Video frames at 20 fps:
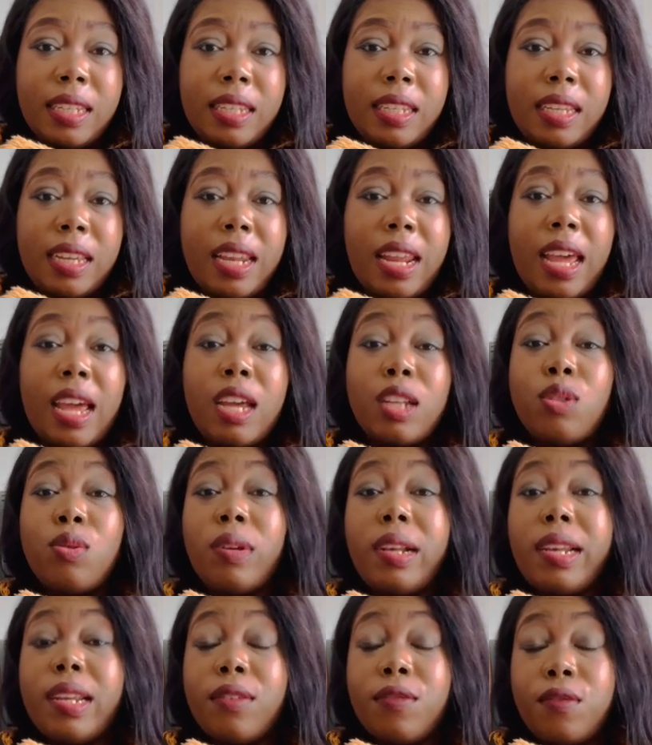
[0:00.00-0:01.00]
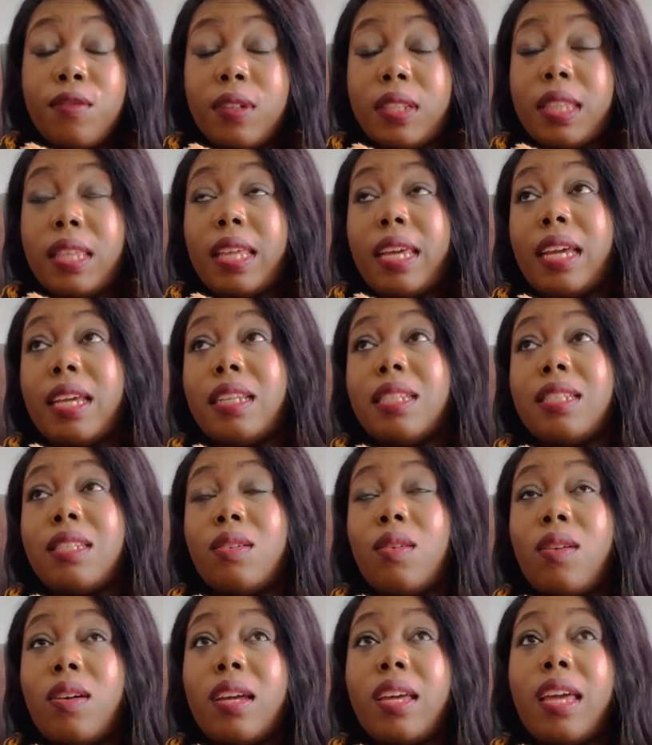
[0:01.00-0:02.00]
and I had to live with that.
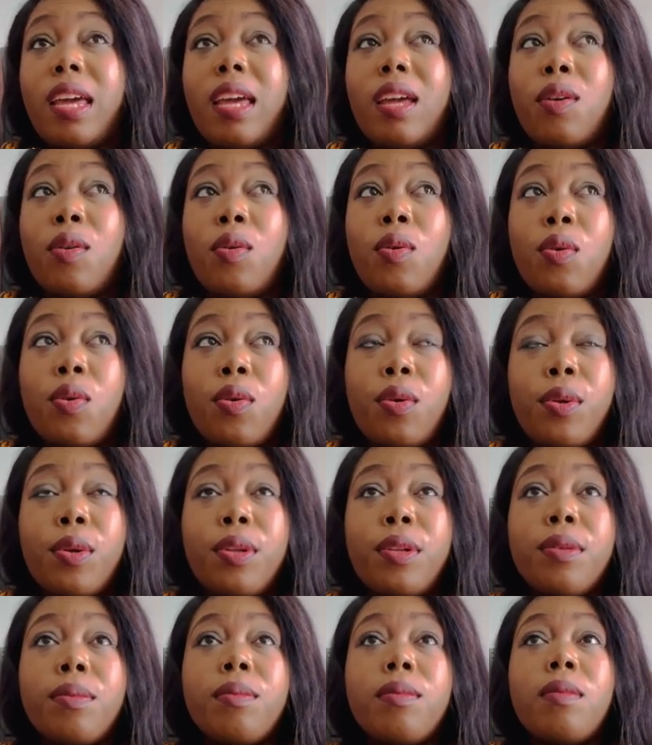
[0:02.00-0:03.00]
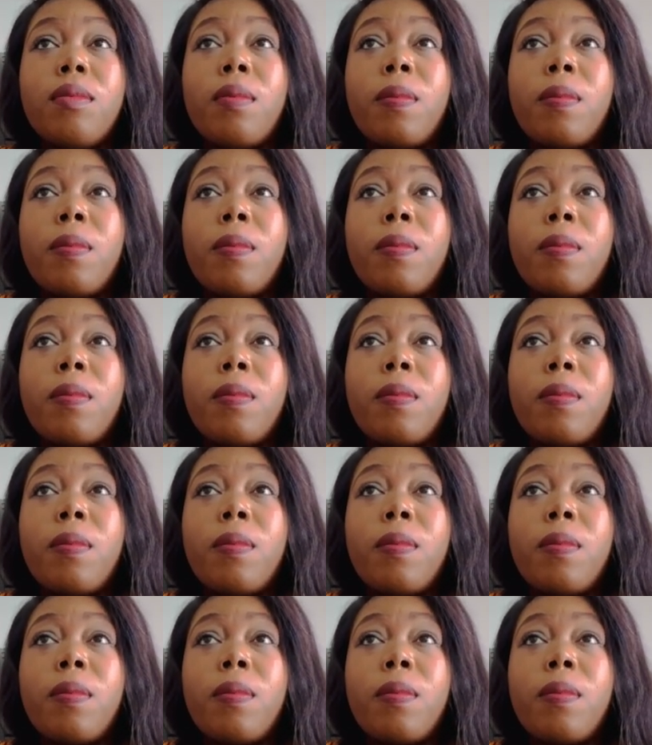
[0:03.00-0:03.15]
Okay, cool.